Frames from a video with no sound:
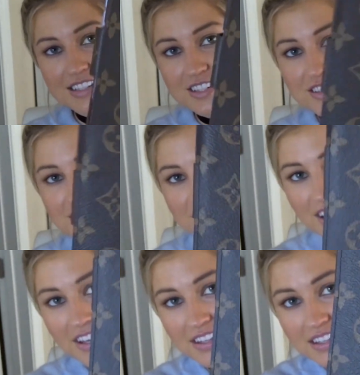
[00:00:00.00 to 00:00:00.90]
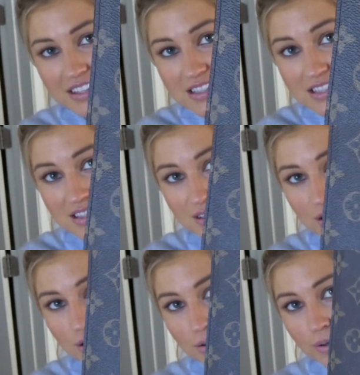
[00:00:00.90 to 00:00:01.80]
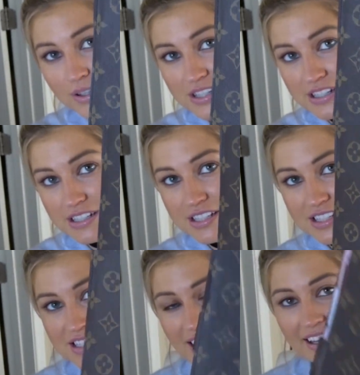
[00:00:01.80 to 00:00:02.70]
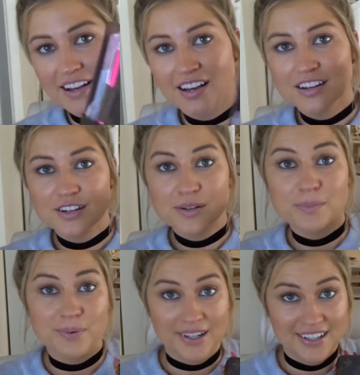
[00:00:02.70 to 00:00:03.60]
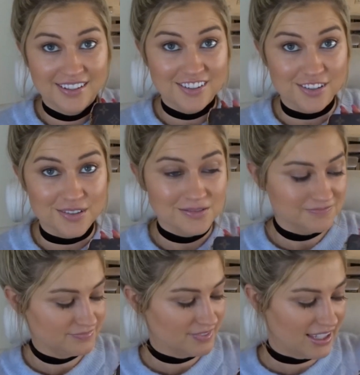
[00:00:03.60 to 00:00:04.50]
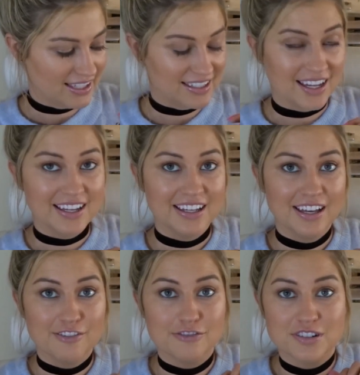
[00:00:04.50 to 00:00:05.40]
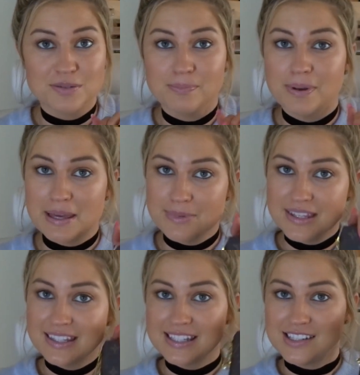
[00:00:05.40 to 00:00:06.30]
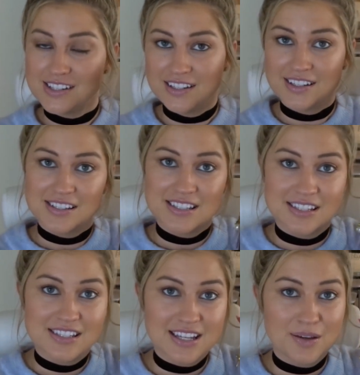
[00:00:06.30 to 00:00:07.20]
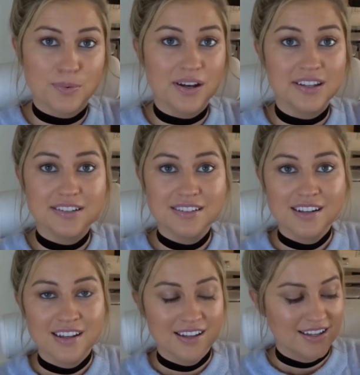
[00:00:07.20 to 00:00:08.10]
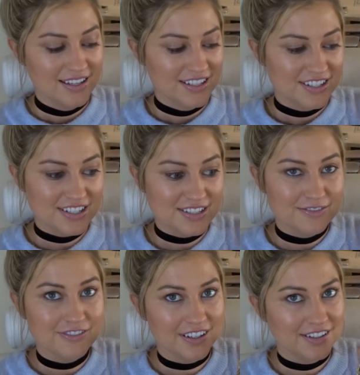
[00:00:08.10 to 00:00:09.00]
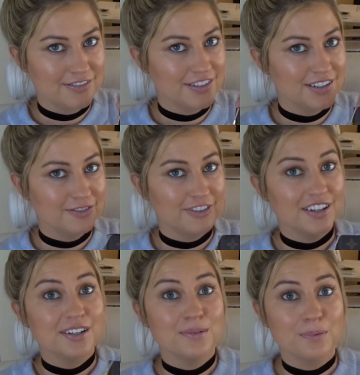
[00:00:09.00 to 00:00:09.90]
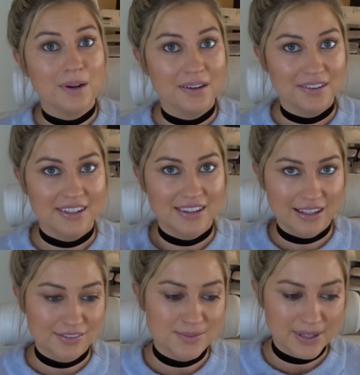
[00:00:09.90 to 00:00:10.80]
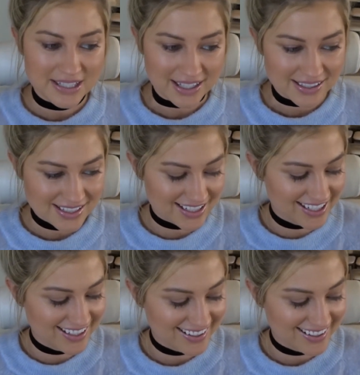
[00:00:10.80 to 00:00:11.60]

It's just gorgeous. I got her brand new and I have just babied this agenda since day one. She very, very, very rarely leaves my desk.